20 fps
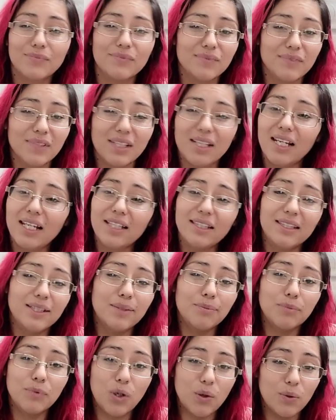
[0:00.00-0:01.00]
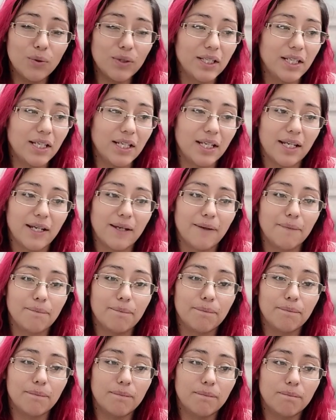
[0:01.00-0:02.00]
Let them know that
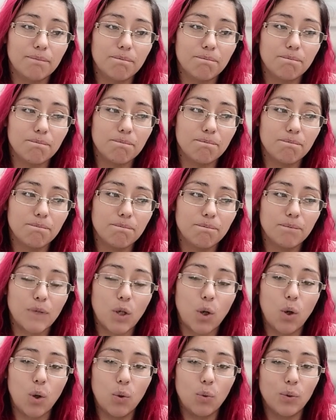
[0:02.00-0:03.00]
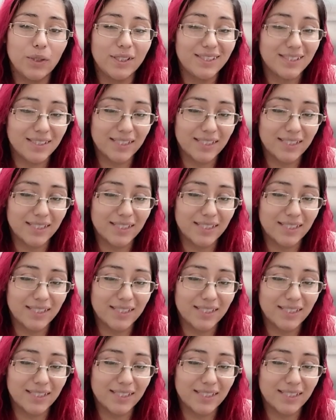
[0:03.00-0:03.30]
always